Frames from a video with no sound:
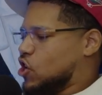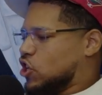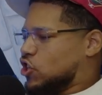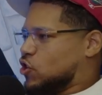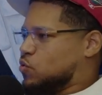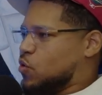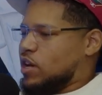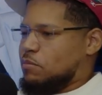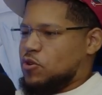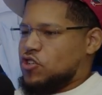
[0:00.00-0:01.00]
since when
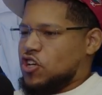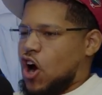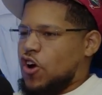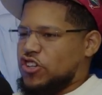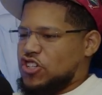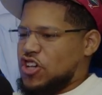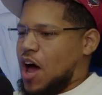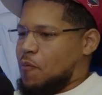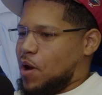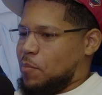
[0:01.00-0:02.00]
did music artists
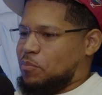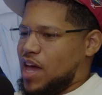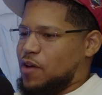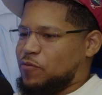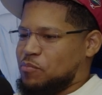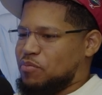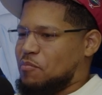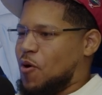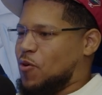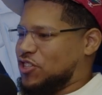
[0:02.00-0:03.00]
not want to pay for
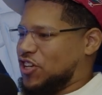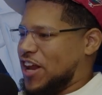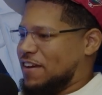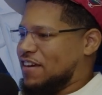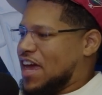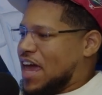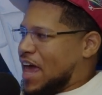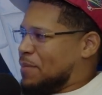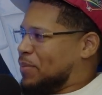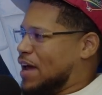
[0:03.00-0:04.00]
promotion
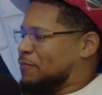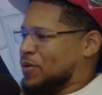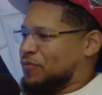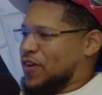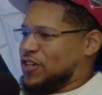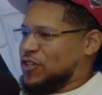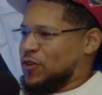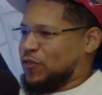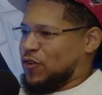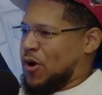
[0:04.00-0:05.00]
and pay
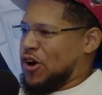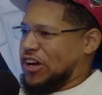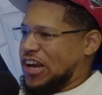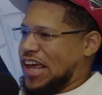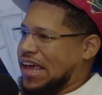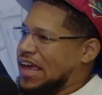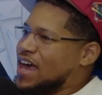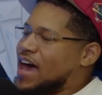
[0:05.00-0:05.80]
professionals for marketing?